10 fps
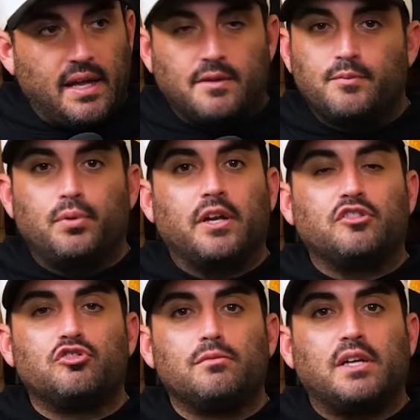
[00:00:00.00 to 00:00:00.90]
It's putting
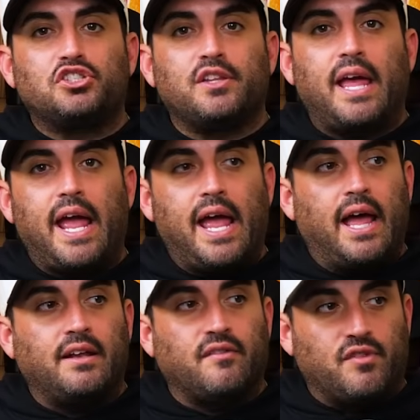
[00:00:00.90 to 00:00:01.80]
too much in the
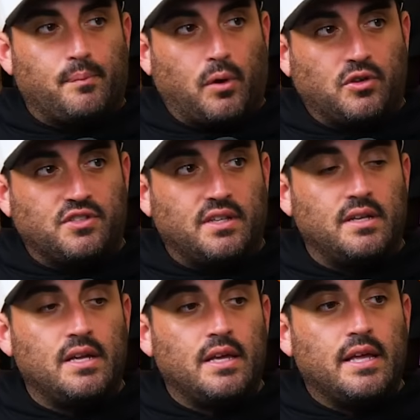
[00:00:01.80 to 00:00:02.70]
hand of the
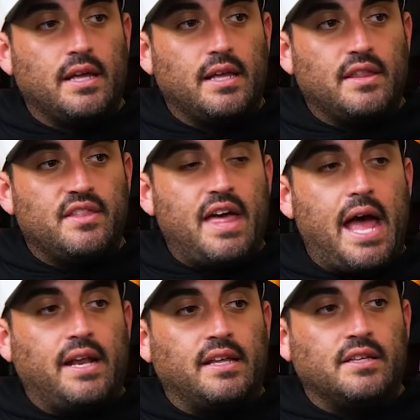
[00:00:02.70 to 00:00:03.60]
person
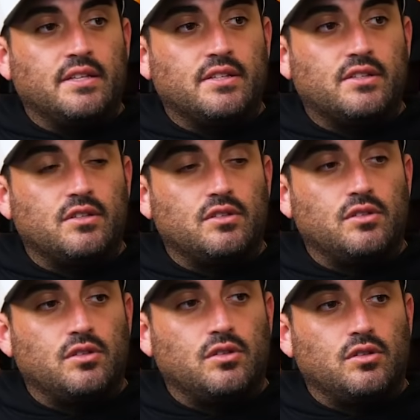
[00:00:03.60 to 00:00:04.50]
that is
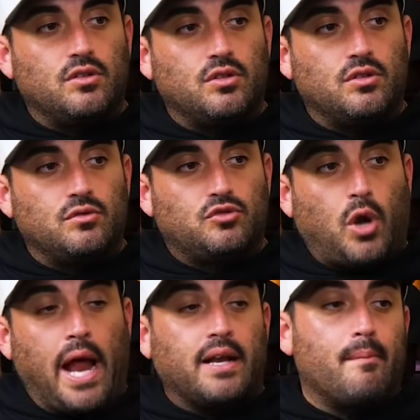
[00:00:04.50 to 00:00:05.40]

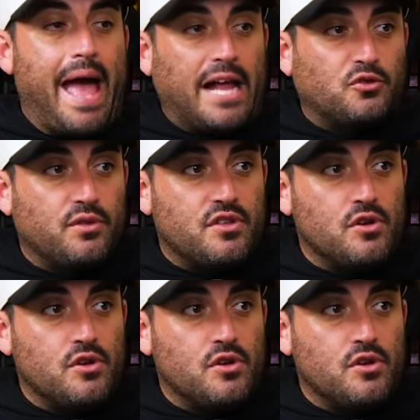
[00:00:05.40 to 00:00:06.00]
trying to match with